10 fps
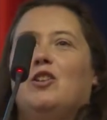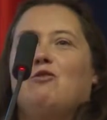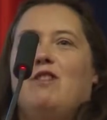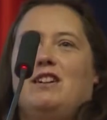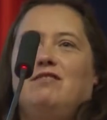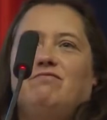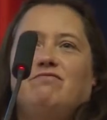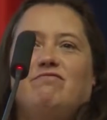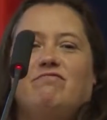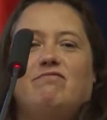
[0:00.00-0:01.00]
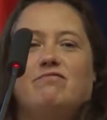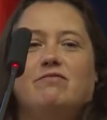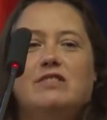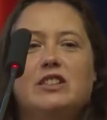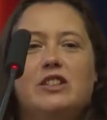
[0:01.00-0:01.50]
Well,
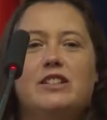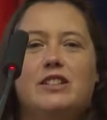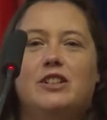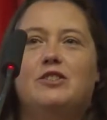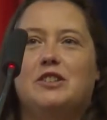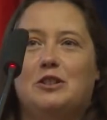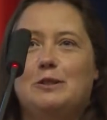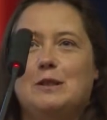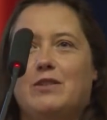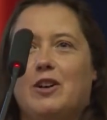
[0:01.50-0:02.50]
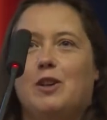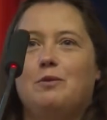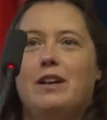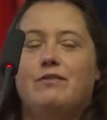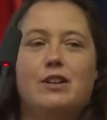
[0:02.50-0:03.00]
there's 2 schools of thought.
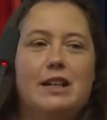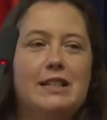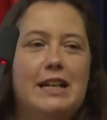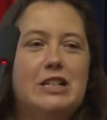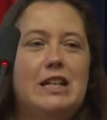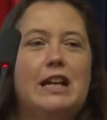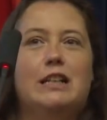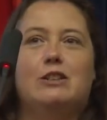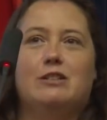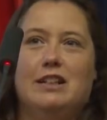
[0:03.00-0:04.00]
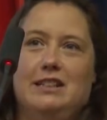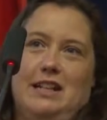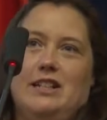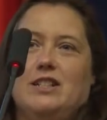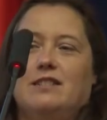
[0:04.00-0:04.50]
We have translation and
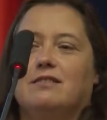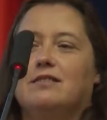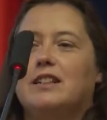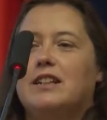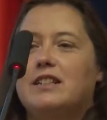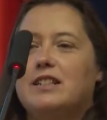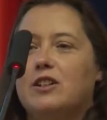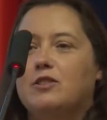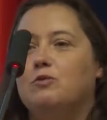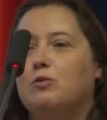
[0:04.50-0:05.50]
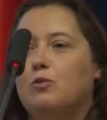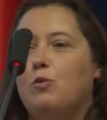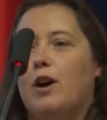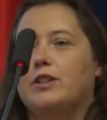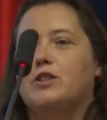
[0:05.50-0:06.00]
localization. So
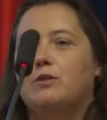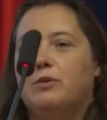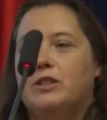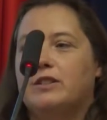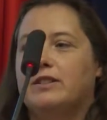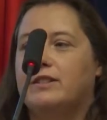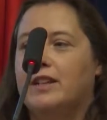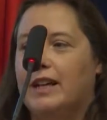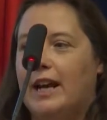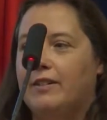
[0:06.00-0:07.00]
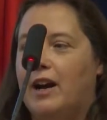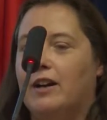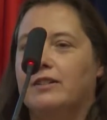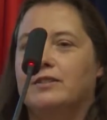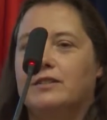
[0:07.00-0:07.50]
what, should we just get out
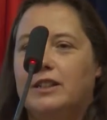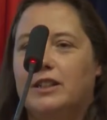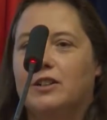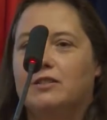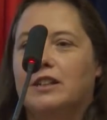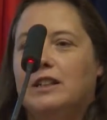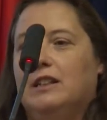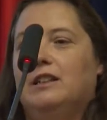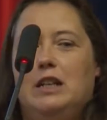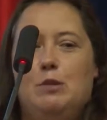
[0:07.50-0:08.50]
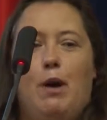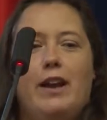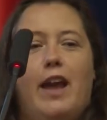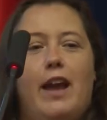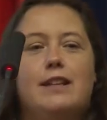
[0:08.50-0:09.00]
our, in my
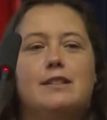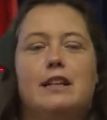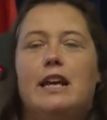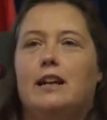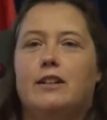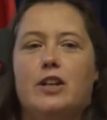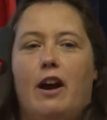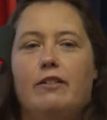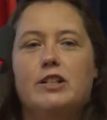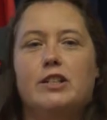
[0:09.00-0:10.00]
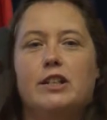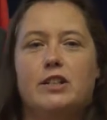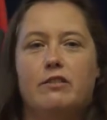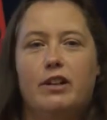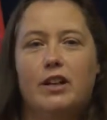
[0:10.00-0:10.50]
case, an English-Irish
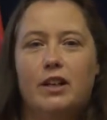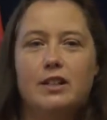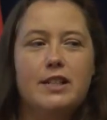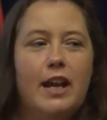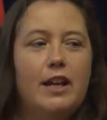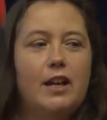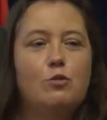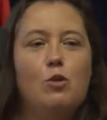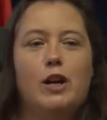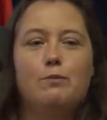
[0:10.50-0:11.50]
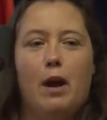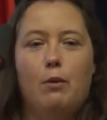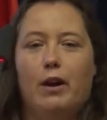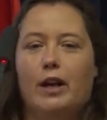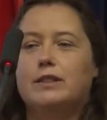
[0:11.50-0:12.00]
dictionary and take it word by
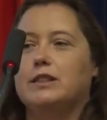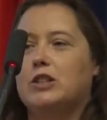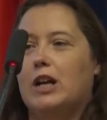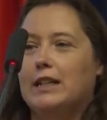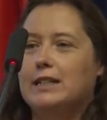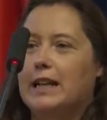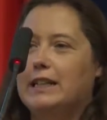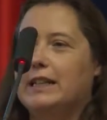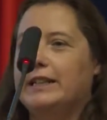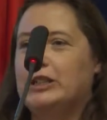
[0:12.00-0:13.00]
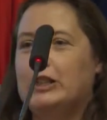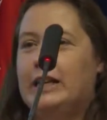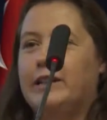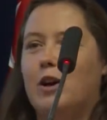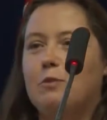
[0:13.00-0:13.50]
word and translate it literally
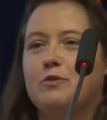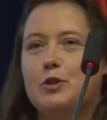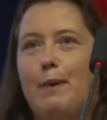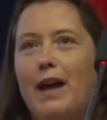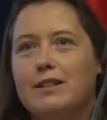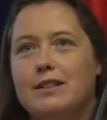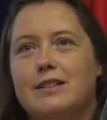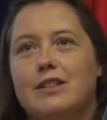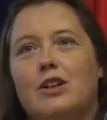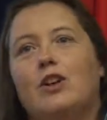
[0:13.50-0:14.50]
and hope for the best?